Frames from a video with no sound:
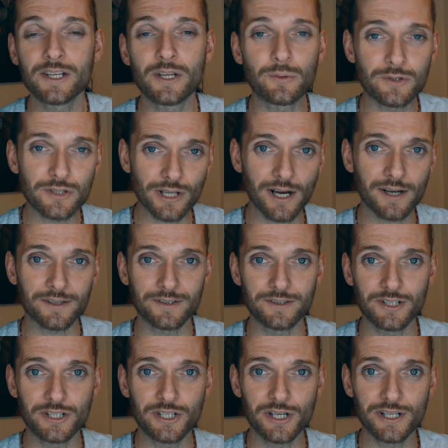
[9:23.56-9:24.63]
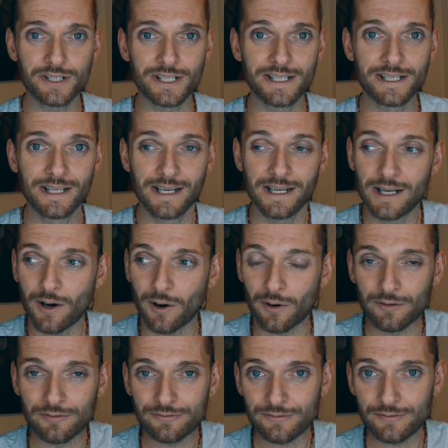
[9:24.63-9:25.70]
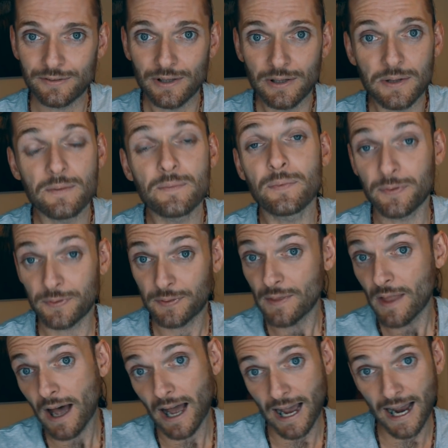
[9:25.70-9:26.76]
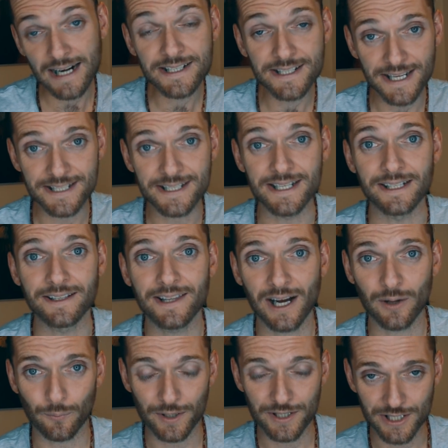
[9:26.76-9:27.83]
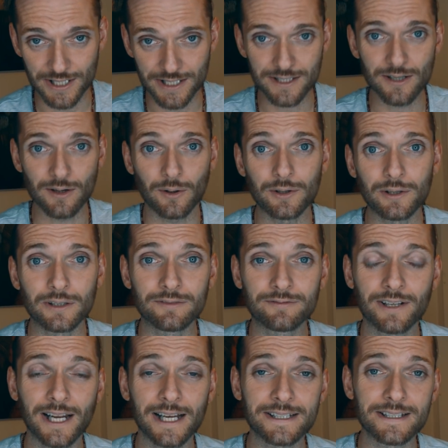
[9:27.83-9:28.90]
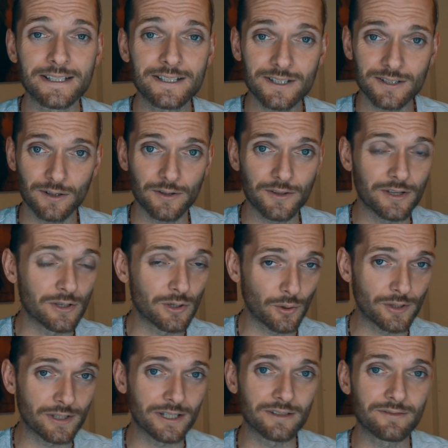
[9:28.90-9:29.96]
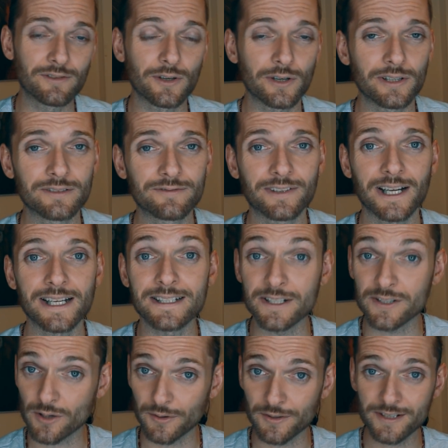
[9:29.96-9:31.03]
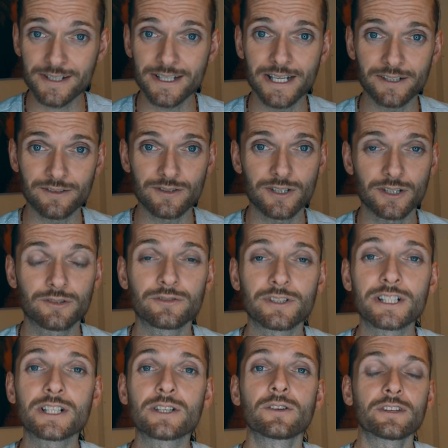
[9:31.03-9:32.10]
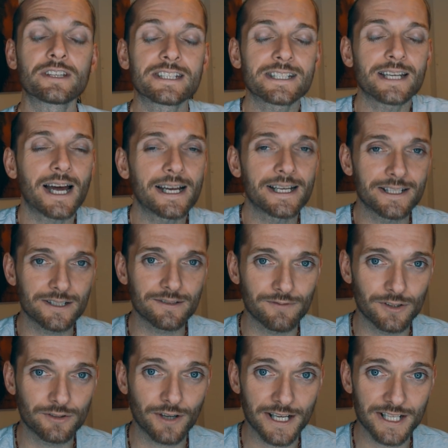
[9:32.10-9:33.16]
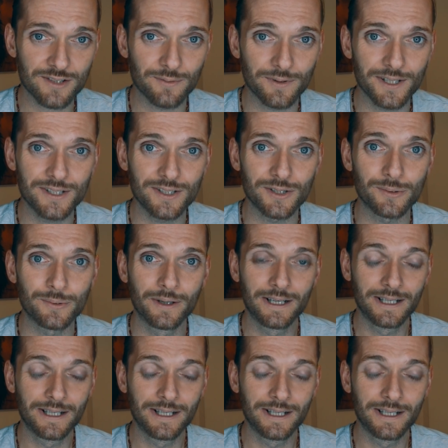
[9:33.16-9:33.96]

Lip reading: you start on the journey of accessing that which is the oil of gladness, or the anointing of the oil of gladness, or the sacred secretion, or the science of the Christ within you.